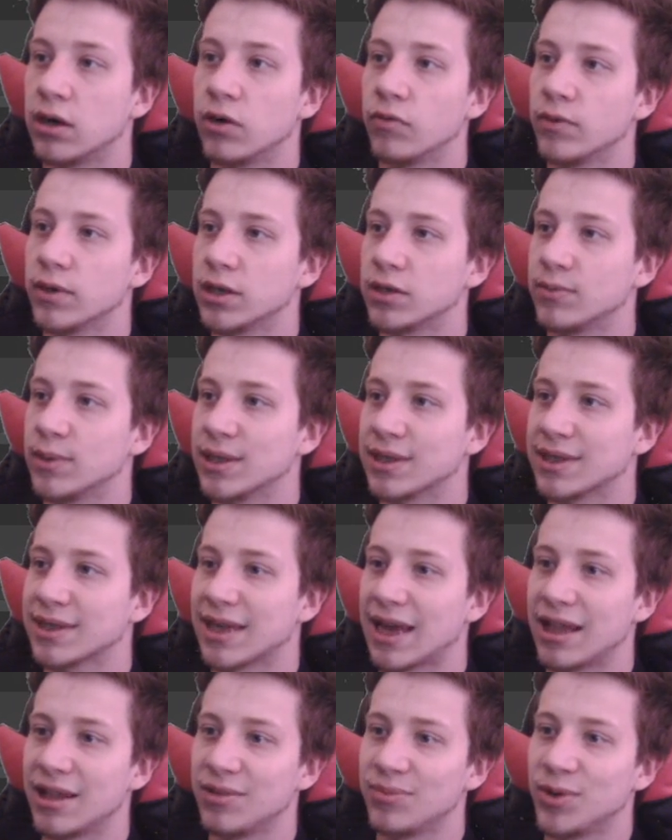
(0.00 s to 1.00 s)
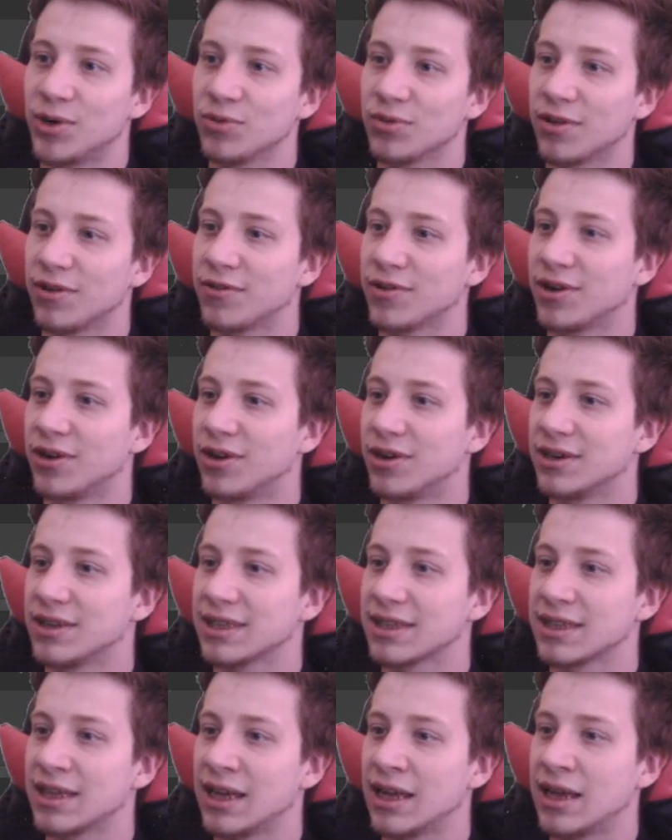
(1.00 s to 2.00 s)
which means scale mode of
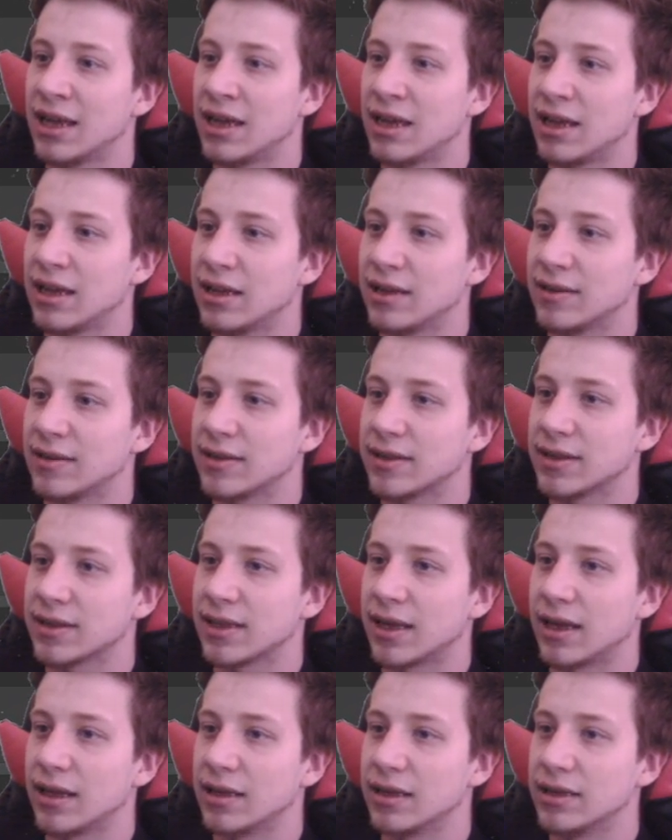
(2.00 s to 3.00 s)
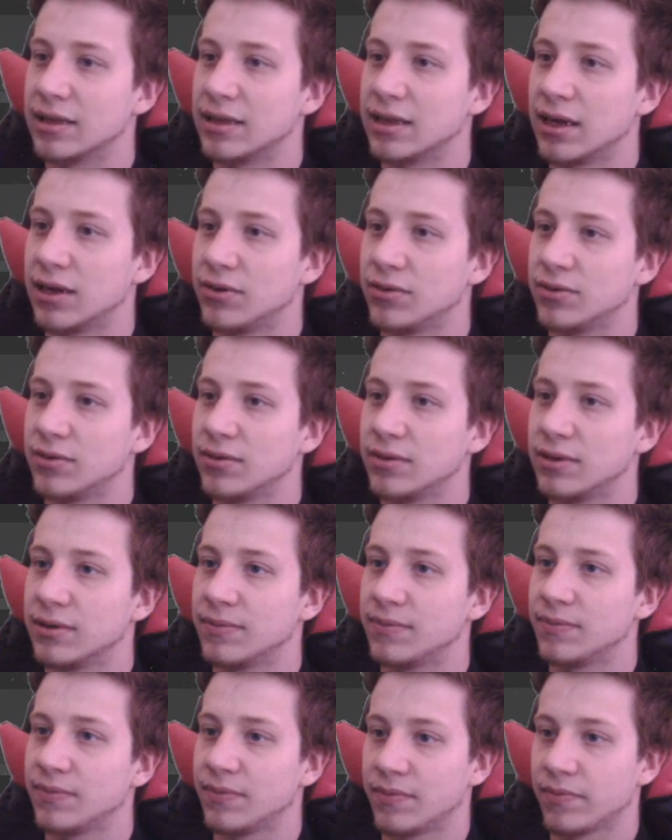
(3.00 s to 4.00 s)
course. Scale it down.